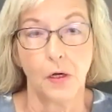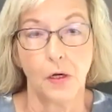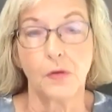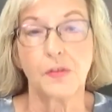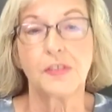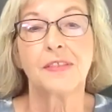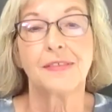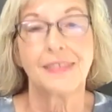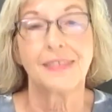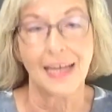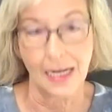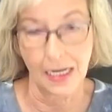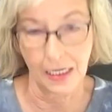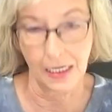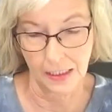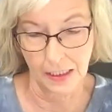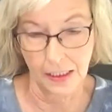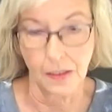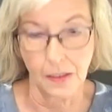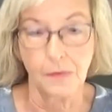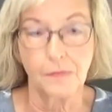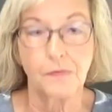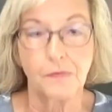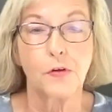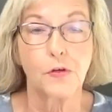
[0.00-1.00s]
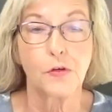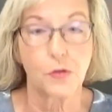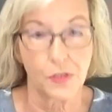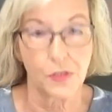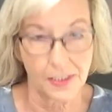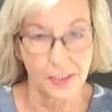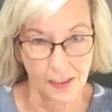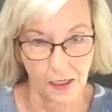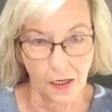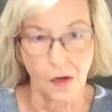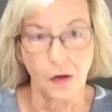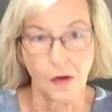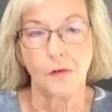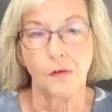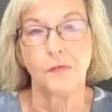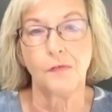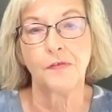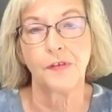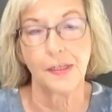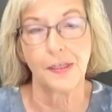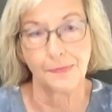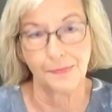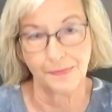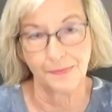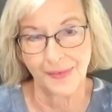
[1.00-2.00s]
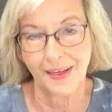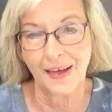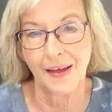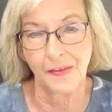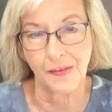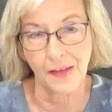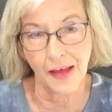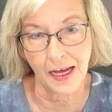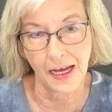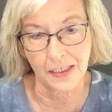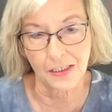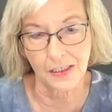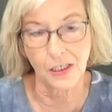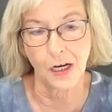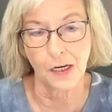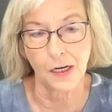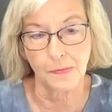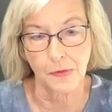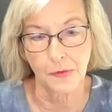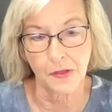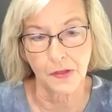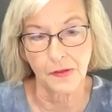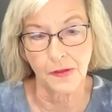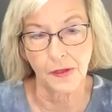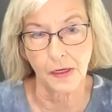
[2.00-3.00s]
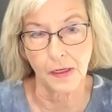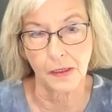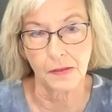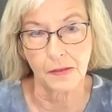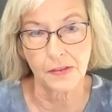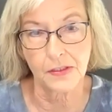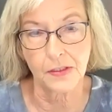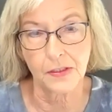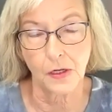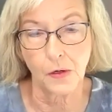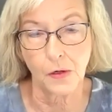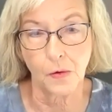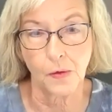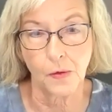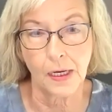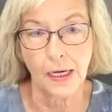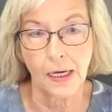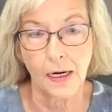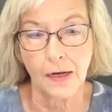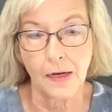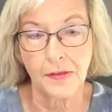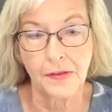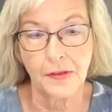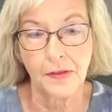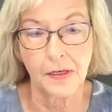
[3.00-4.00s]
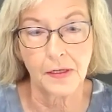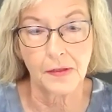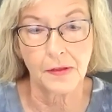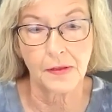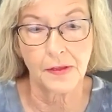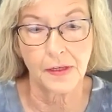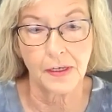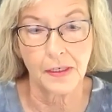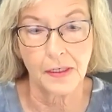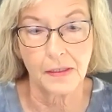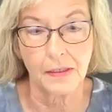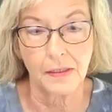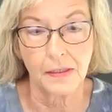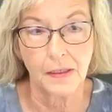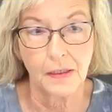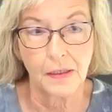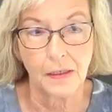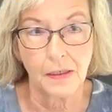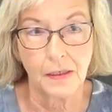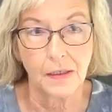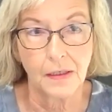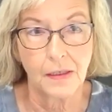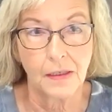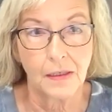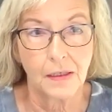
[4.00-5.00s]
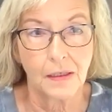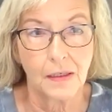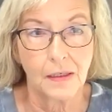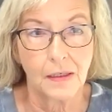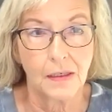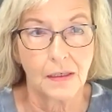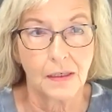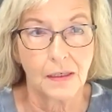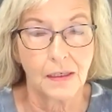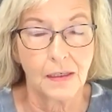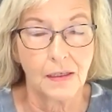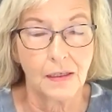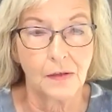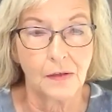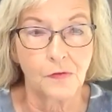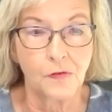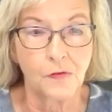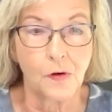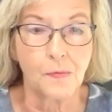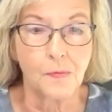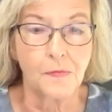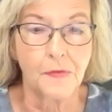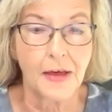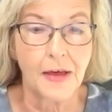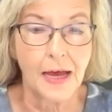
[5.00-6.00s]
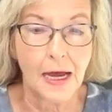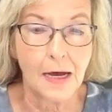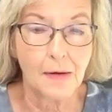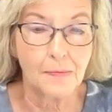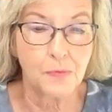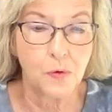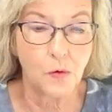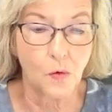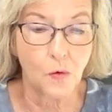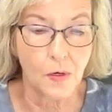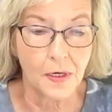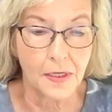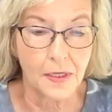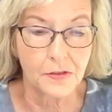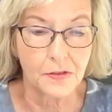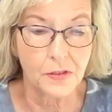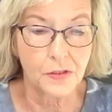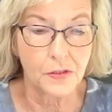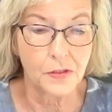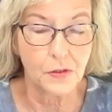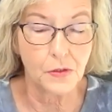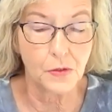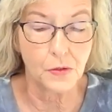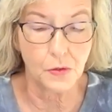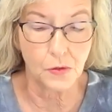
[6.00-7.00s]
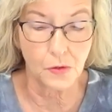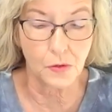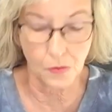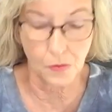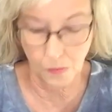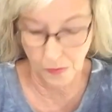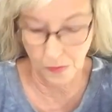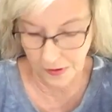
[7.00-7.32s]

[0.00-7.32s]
standing up for yourself and that type of thing. So, and I think that from that point too,